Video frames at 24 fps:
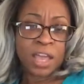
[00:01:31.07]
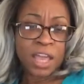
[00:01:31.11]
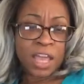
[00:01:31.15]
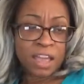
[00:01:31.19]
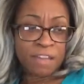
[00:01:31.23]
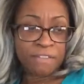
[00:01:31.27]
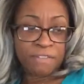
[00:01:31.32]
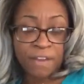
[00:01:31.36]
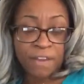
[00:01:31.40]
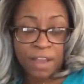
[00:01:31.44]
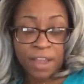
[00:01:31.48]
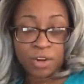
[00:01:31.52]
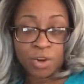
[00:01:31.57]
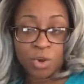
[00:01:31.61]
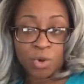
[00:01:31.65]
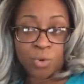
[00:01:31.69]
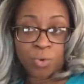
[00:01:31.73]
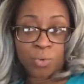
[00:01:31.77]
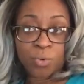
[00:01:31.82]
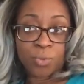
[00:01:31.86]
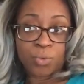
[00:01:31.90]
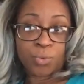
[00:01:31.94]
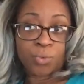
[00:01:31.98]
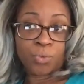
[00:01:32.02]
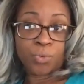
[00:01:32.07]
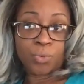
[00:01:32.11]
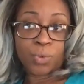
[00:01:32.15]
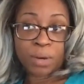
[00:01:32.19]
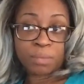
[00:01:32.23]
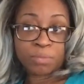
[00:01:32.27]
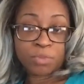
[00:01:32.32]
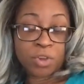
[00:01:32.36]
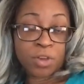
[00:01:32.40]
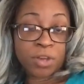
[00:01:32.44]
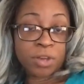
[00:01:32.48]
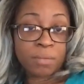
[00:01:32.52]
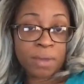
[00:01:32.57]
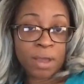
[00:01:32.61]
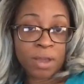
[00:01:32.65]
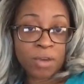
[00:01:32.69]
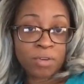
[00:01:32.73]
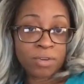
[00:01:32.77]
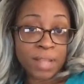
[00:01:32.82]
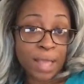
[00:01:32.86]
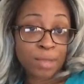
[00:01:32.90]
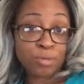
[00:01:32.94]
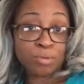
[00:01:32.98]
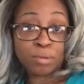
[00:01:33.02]
If I know what I'm talking
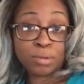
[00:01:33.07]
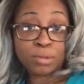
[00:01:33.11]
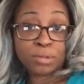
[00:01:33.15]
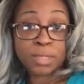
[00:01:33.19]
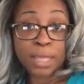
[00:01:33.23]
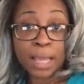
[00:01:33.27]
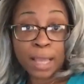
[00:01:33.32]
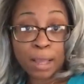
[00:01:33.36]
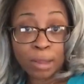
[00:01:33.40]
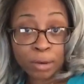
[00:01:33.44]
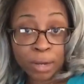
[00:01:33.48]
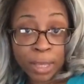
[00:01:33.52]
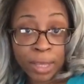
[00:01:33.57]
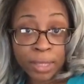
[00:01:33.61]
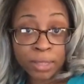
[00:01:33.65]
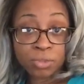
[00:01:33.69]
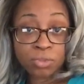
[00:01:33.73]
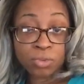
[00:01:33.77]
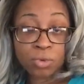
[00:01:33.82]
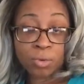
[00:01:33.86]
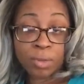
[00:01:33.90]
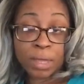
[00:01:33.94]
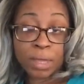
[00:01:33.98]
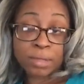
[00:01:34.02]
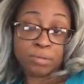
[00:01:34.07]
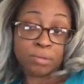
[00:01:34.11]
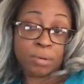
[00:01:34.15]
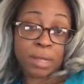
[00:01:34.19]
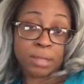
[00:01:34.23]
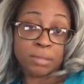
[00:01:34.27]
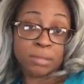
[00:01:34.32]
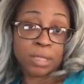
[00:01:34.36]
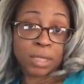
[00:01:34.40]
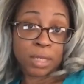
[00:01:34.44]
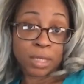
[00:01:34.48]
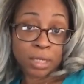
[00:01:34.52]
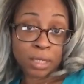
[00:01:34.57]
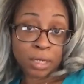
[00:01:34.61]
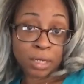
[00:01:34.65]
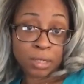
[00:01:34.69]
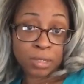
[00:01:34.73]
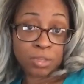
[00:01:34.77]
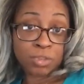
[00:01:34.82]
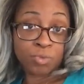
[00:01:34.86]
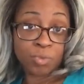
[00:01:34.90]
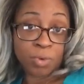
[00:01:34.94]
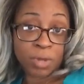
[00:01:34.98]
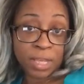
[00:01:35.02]
about, that's what it sounds like. So that's what I think it
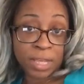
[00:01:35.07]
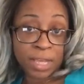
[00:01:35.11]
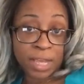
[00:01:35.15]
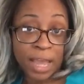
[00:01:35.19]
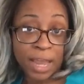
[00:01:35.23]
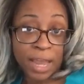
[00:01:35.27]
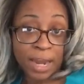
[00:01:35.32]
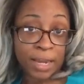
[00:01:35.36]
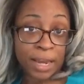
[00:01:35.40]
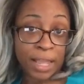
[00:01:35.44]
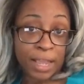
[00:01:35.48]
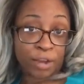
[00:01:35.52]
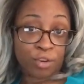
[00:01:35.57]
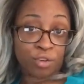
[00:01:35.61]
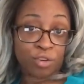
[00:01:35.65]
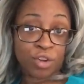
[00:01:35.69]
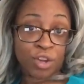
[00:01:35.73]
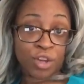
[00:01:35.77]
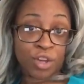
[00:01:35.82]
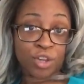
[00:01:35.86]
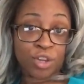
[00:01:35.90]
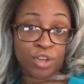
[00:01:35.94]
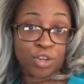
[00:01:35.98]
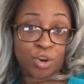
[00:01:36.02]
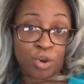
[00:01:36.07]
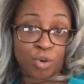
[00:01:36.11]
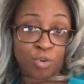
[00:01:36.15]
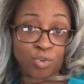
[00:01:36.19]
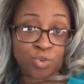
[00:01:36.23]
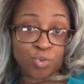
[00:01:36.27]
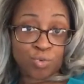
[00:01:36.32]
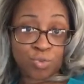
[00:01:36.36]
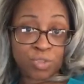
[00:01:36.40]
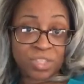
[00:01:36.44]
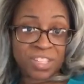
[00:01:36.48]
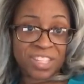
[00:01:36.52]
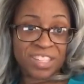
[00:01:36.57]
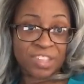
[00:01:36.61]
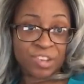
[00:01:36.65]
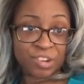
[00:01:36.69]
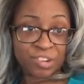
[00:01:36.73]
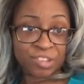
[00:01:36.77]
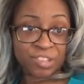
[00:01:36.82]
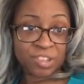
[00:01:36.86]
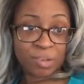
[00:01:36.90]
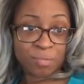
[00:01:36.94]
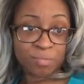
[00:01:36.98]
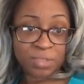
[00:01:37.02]
is, where they kind of like, you know, use
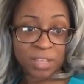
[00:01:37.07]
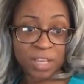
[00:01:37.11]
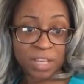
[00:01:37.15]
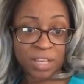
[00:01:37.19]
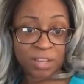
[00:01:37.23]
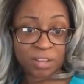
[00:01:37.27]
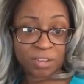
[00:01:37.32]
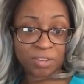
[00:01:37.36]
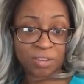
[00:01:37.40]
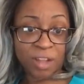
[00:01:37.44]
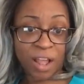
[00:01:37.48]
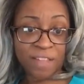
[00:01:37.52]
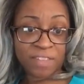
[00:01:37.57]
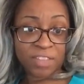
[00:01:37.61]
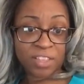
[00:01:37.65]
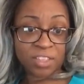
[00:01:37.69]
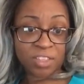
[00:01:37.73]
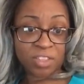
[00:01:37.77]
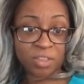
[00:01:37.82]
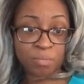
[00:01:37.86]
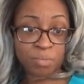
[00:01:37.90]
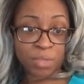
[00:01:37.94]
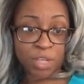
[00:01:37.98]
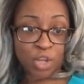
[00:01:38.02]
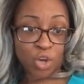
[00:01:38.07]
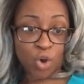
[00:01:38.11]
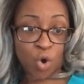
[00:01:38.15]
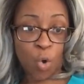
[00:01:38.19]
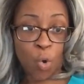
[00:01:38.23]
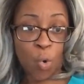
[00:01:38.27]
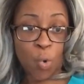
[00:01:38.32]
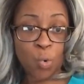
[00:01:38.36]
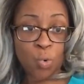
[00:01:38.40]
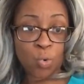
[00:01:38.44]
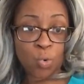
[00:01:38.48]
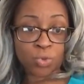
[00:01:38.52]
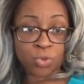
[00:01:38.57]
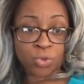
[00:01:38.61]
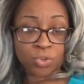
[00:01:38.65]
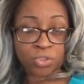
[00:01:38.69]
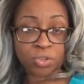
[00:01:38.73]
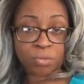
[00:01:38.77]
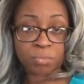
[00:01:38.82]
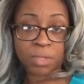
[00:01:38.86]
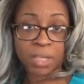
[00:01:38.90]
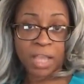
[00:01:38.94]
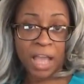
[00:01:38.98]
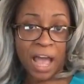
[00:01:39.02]
either something, I think something cold or
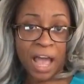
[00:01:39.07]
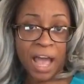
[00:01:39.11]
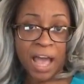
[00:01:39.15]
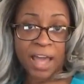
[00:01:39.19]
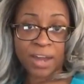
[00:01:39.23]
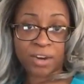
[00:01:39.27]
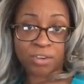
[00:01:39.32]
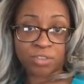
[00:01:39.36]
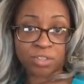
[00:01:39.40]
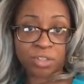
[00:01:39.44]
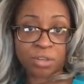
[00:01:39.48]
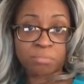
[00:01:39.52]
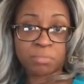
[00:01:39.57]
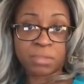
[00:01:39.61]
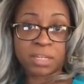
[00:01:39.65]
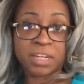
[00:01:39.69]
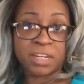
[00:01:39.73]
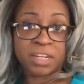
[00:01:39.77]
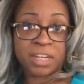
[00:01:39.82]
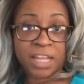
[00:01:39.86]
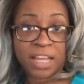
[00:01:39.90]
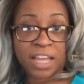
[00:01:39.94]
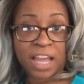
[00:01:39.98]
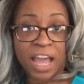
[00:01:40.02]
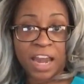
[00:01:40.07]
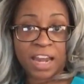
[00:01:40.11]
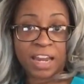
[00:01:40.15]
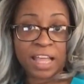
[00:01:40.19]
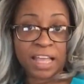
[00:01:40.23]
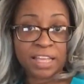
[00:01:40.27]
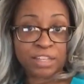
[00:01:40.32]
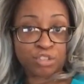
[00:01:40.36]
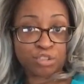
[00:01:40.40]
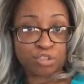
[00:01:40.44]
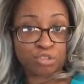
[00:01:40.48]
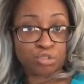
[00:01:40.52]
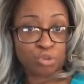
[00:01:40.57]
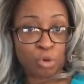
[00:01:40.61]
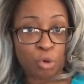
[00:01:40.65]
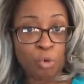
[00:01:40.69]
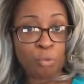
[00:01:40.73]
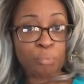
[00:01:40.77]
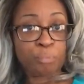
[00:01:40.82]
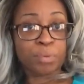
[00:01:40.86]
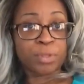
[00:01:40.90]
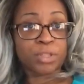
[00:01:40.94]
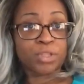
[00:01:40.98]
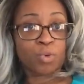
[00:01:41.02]
something hot or something, and they kind of like
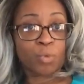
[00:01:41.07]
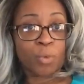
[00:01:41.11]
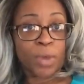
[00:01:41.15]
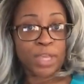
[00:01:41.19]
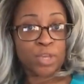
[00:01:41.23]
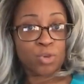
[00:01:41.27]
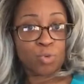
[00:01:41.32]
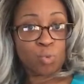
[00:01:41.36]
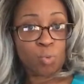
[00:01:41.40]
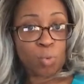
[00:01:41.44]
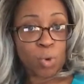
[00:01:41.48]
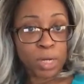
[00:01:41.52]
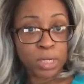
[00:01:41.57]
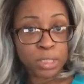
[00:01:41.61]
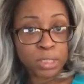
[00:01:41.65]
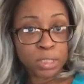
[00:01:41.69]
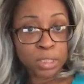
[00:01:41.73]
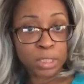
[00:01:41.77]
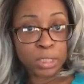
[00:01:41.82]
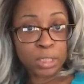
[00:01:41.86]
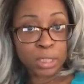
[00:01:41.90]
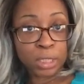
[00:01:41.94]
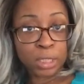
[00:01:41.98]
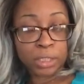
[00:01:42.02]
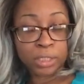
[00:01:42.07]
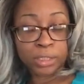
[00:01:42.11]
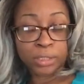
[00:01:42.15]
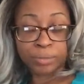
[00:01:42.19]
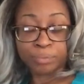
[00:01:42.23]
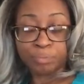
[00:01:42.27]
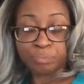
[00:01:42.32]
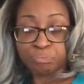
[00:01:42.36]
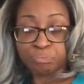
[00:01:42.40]
sculpt it the way you want it to look.